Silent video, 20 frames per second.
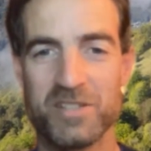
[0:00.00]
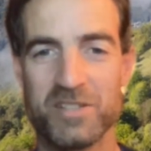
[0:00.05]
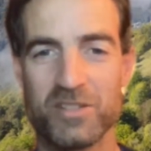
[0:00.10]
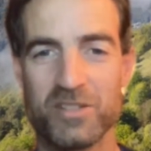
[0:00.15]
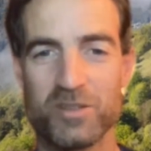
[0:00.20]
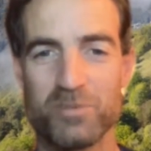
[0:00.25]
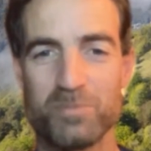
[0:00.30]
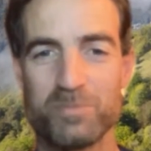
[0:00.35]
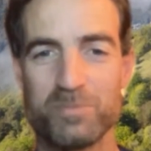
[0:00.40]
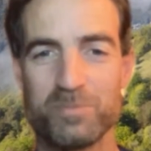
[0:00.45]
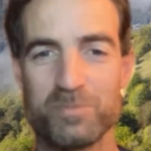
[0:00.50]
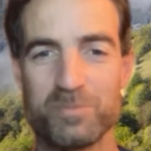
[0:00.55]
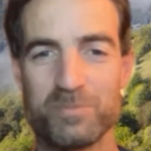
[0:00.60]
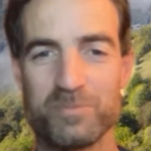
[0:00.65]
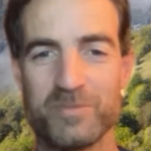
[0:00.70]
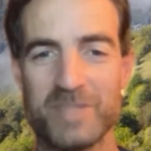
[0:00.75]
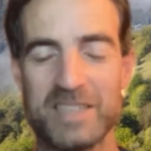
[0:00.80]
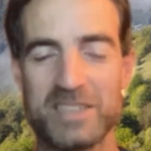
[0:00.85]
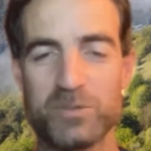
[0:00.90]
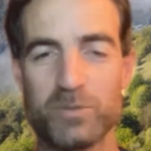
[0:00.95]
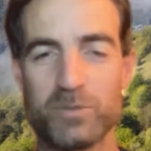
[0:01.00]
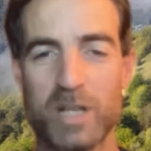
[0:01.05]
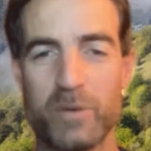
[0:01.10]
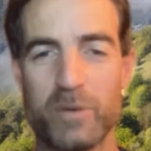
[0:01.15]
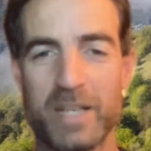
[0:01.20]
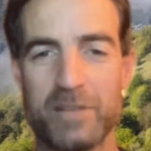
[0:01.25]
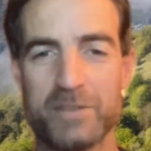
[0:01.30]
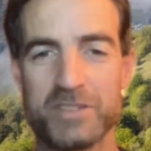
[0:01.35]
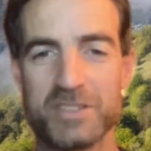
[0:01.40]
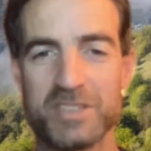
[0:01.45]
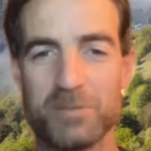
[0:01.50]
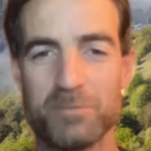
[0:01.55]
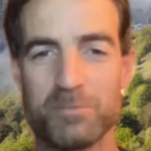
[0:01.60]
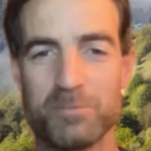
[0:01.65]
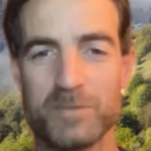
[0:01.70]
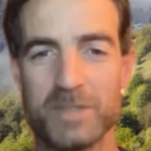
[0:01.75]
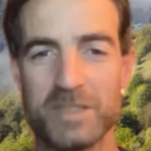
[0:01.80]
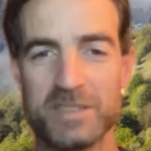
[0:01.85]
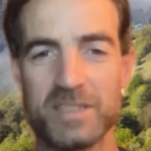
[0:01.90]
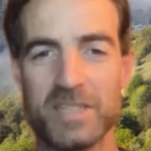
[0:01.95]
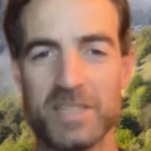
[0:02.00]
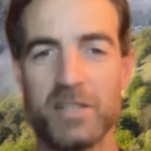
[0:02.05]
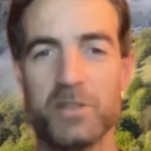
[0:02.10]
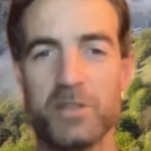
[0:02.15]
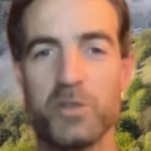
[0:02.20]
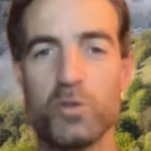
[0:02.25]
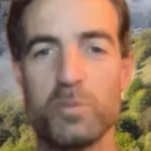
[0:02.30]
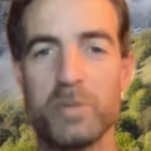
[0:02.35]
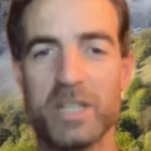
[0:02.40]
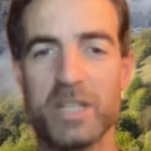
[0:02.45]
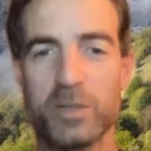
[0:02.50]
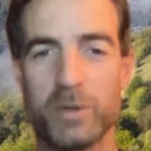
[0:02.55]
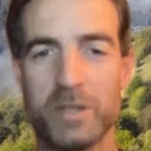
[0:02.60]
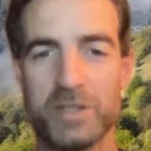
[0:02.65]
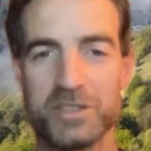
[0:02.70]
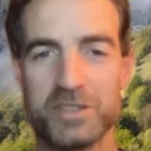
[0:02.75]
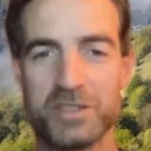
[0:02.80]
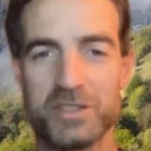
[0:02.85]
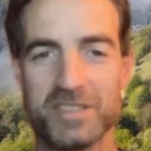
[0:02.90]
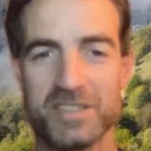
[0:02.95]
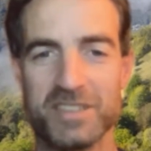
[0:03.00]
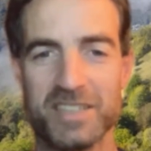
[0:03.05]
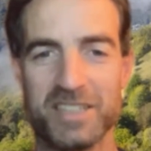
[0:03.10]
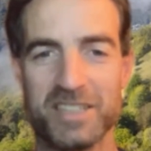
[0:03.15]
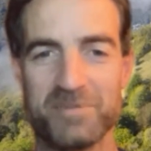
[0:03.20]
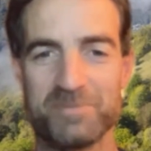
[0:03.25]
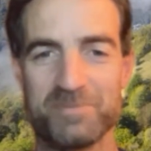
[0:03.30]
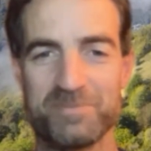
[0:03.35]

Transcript: So that's why we have some, let's say, newbie questions in here.